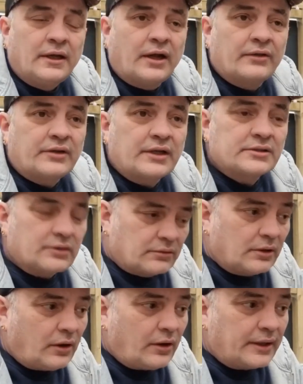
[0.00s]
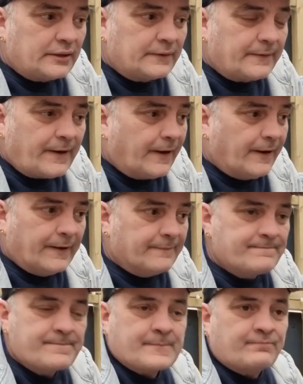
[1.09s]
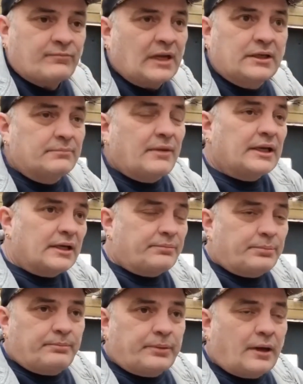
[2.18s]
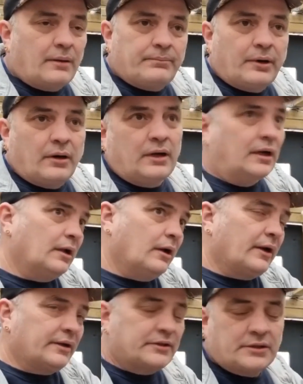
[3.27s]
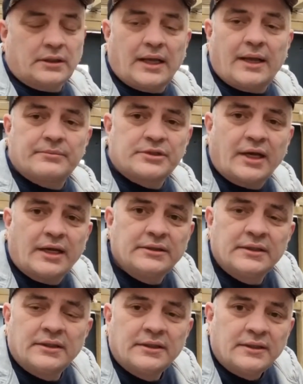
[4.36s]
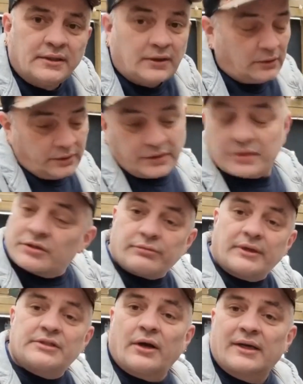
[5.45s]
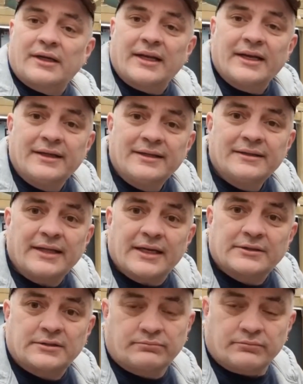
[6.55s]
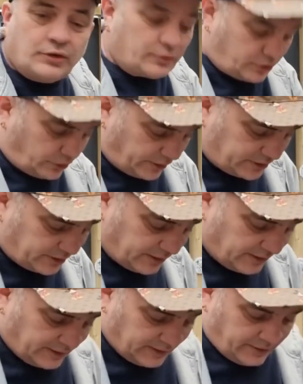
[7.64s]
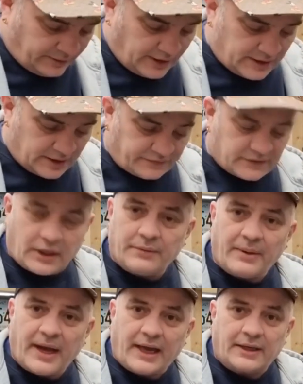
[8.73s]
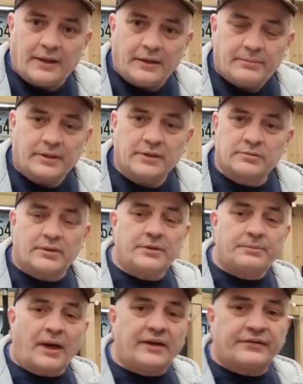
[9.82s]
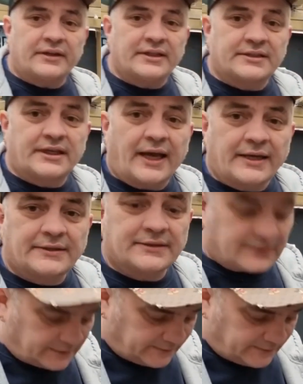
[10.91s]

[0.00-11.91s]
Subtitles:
and things online. You can make it a plant pot, a light, lampshade, or you can just recycle it. That's your choice. These have to go back because when you pay for these kegs,